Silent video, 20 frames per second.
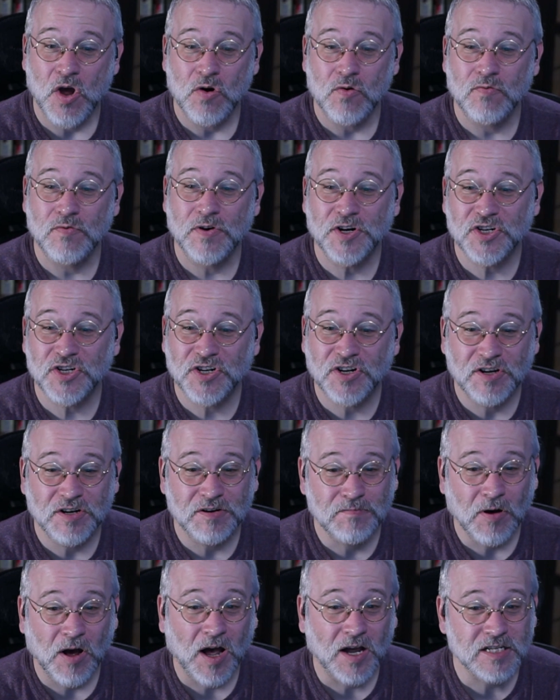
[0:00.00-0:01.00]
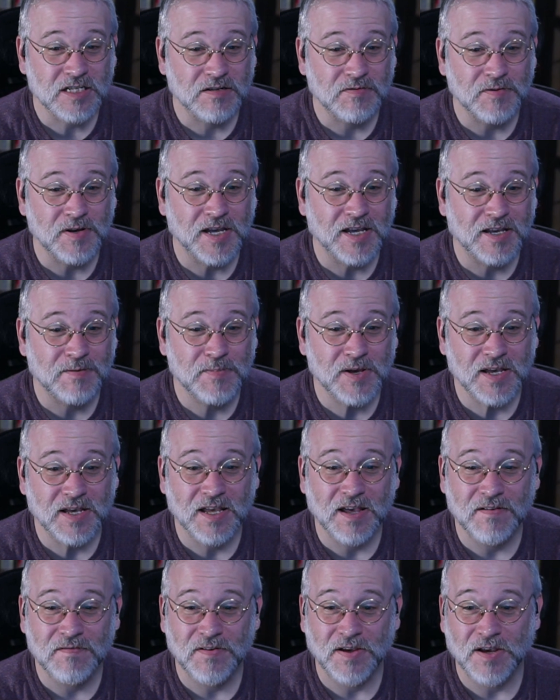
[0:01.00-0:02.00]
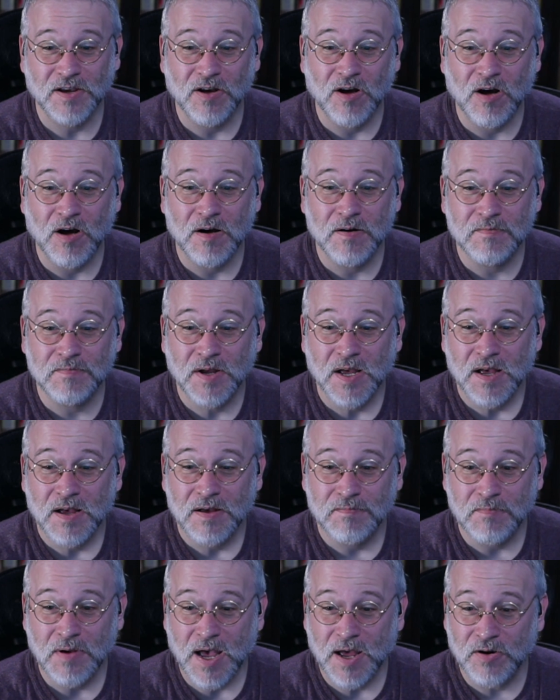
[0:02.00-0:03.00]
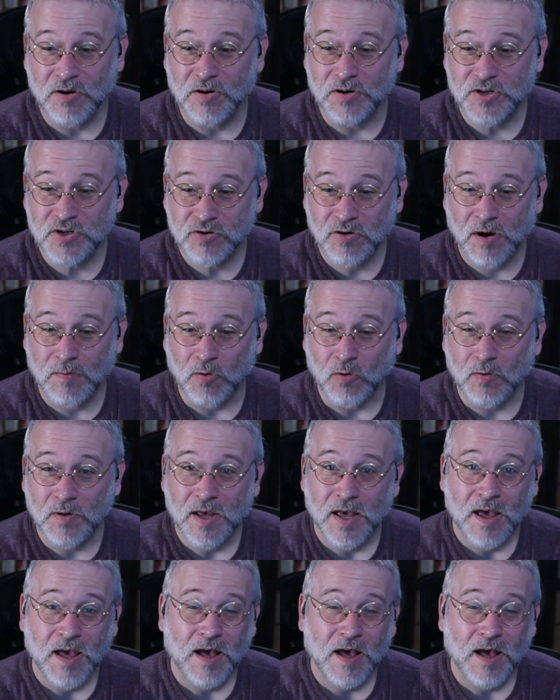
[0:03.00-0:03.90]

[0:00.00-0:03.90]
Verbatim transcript: which could possibly be giving um, Manhouch trouble.